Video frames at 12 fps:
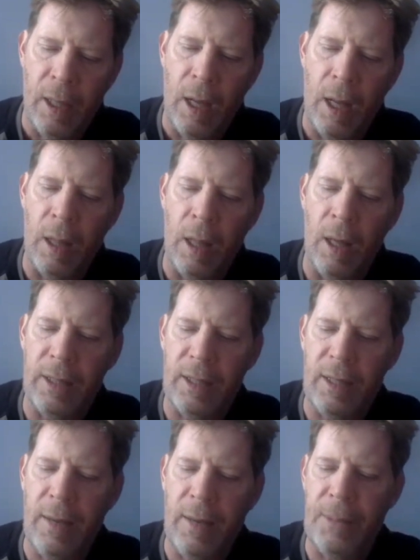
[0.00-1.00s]
Along the
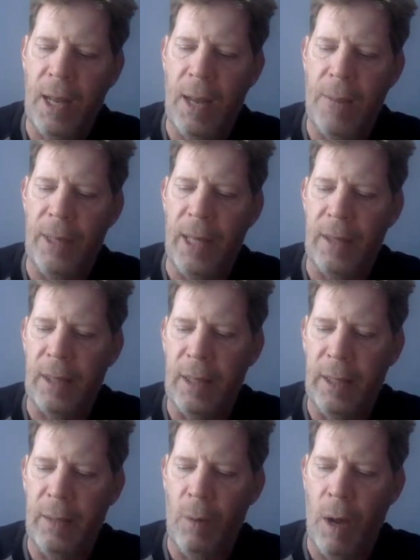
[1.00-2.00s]
same time, we got the
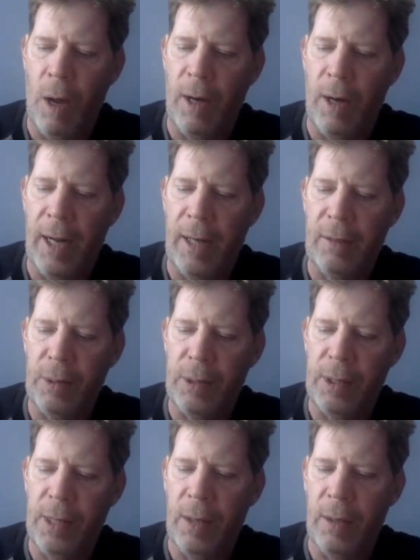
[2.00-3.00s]
Clean Water Act,
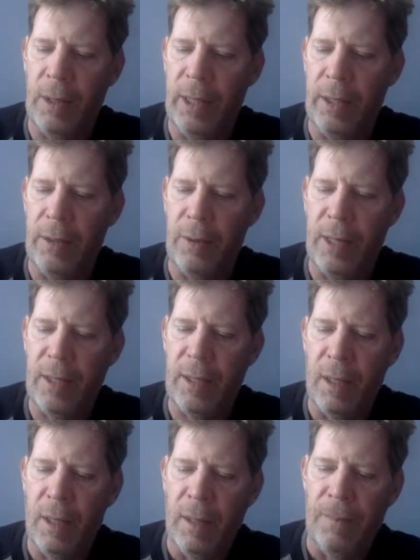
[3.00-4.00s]
which not only addressed
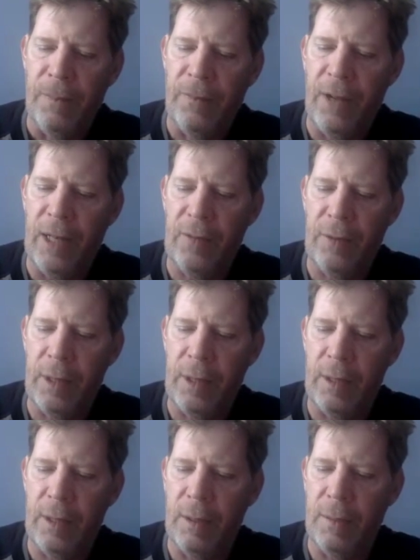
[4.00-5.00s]
phosphorus
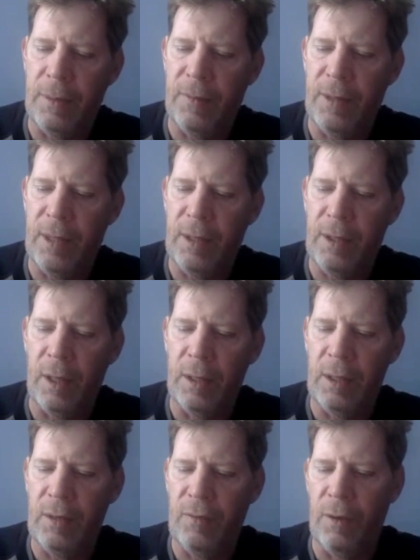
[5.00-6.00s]
in terms of
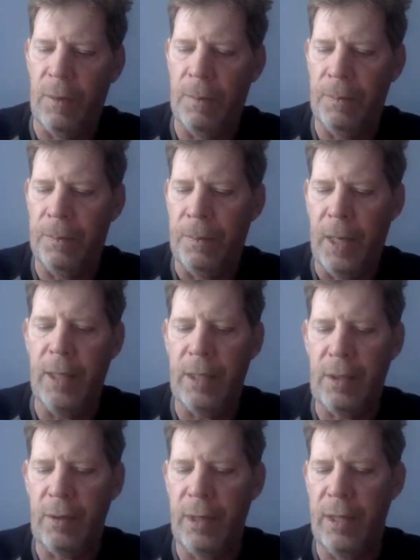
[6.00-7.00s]
discharges from
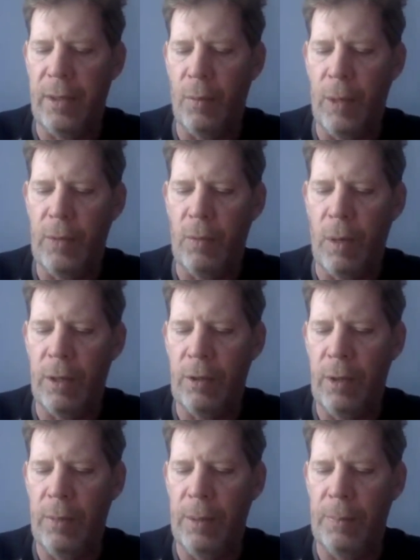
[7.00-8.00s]
industries and wastewater
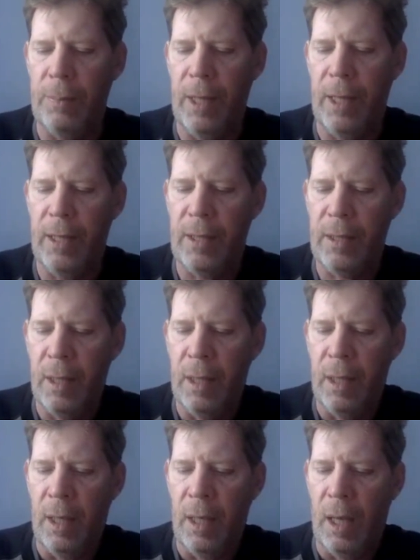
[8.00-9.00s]
treatment plants,
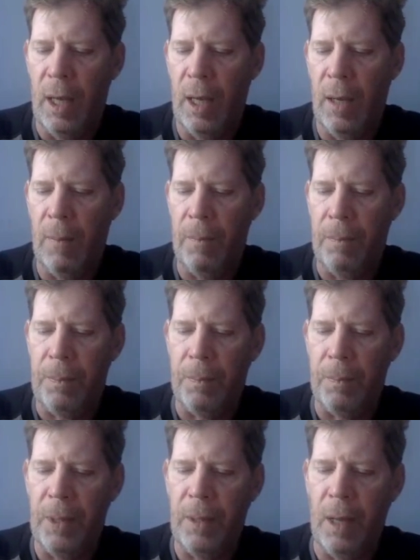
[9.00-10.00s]
um,
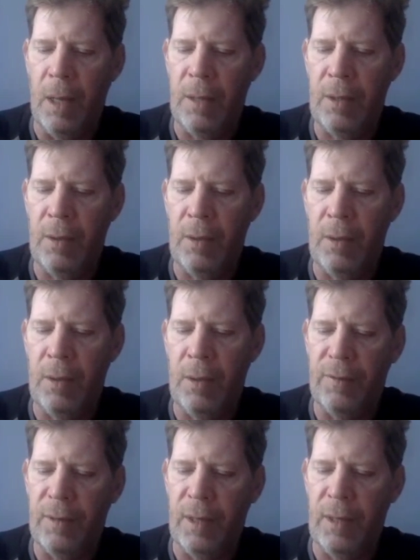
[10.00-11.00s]
but all sorts
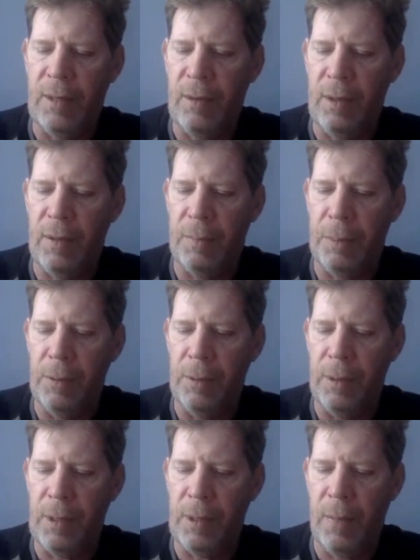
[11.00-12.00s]
of, all sorts of
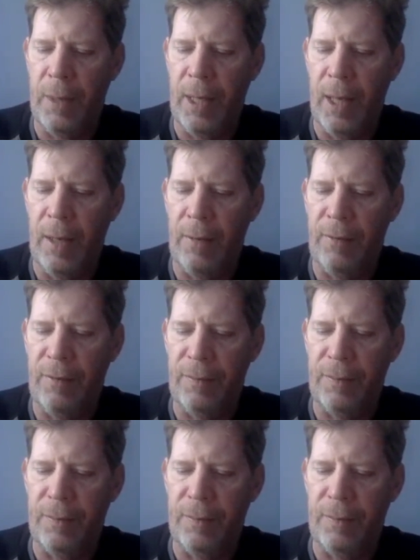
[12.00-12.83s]
pollutants coming out of